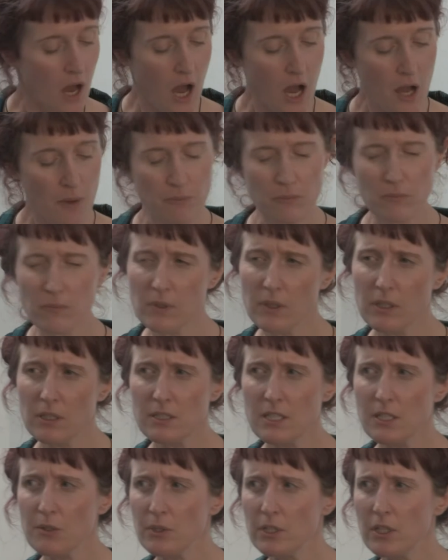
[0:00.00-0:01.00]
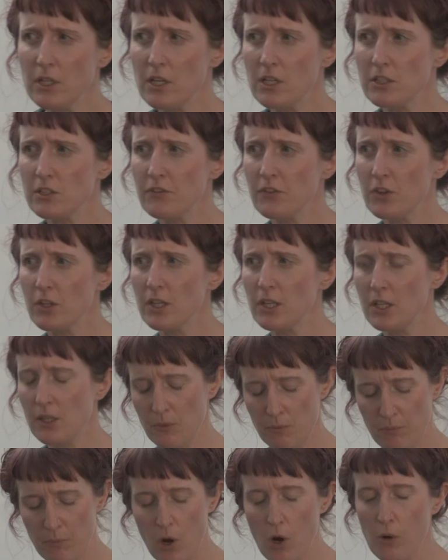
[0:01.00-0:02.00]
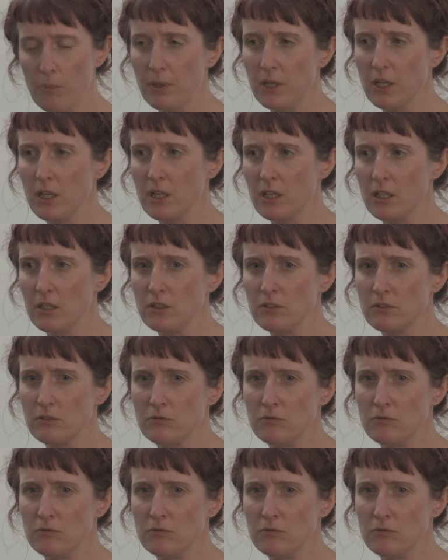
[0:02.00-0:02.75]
Has anyone heard of the poplar...